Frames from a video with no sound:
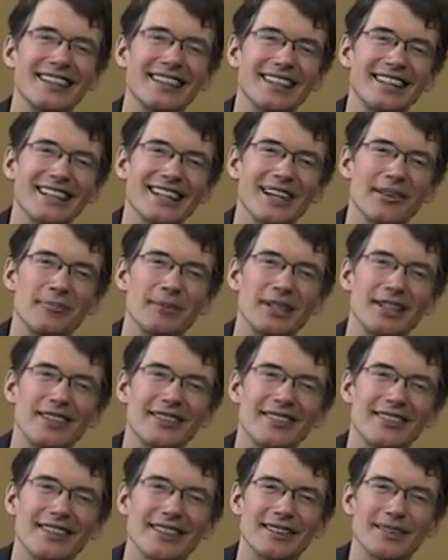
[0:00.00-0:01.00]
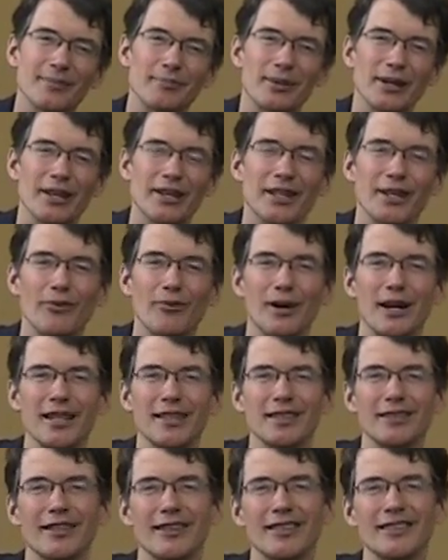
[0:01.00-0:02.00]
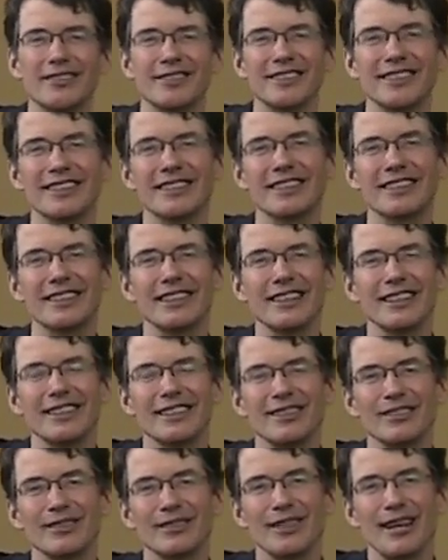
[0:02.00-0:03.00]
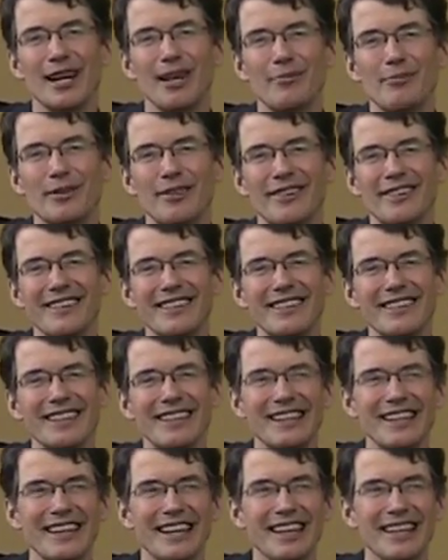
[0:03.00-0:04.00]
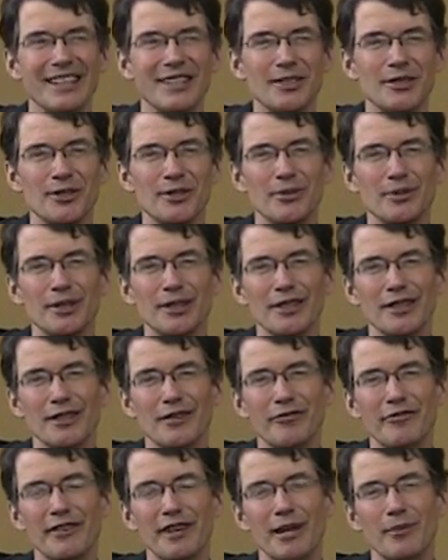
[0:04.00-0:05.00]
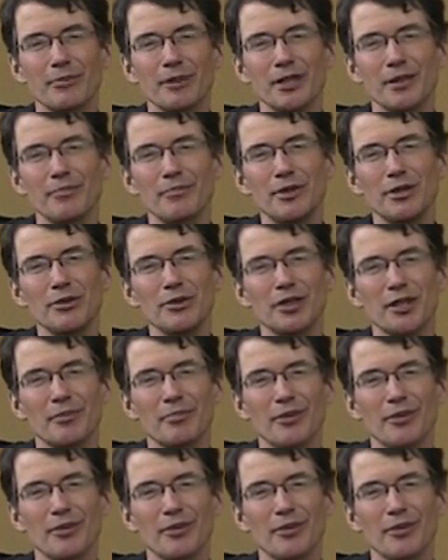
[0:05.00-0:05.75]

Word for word: and I'm here at the Brandywine 100 Library and doing a family music